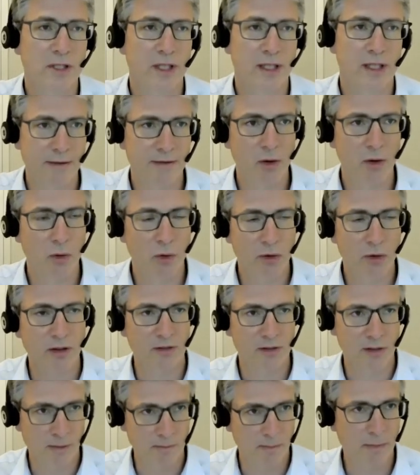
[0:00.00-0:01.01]
to give you also
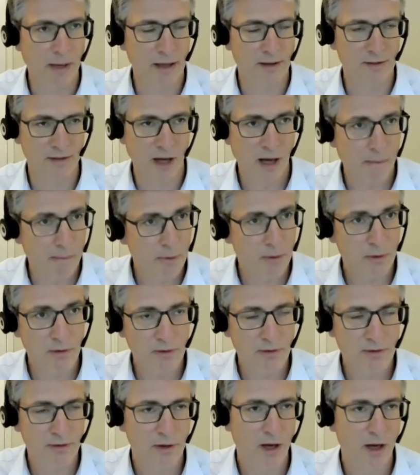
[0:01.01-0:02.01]
some
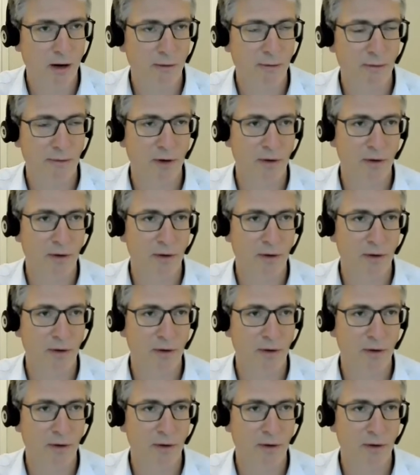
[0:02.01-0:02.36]
examples of,